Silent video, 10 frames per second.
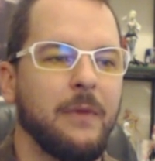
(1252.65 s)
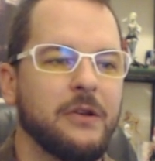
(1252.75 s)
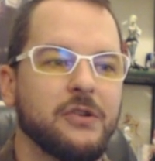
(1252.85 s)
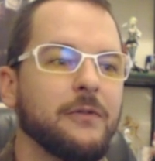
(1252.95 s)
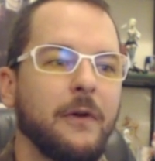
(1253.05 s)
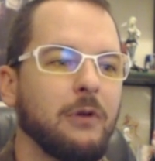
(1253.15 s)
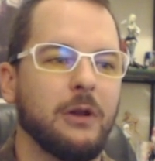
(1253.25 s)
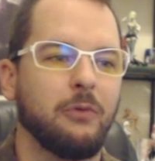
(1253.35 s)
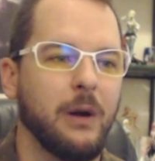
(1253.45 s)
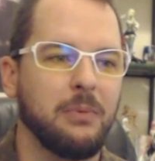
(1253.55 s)
I'm not sure if I
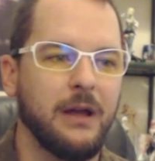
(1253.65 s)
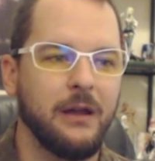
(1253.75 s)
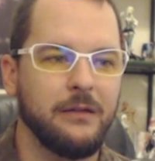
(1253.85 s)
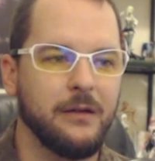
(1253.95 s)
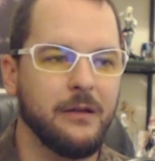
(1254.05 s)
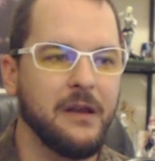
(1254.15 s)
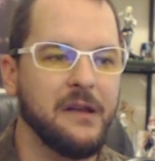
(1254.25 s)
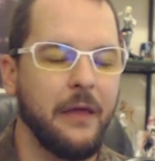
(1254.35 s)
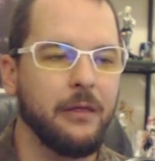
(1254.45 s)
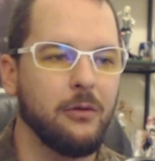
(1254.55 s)
really want to play the
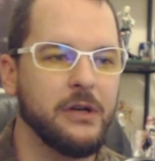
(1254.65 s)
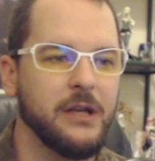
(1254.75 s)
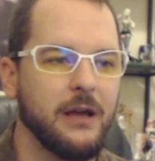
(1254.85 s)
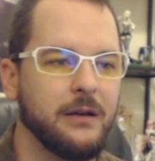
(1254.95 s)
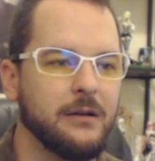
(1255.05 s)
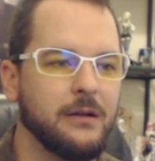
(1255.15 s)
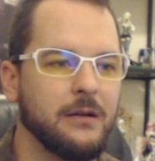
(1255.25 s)
Deathlord yet,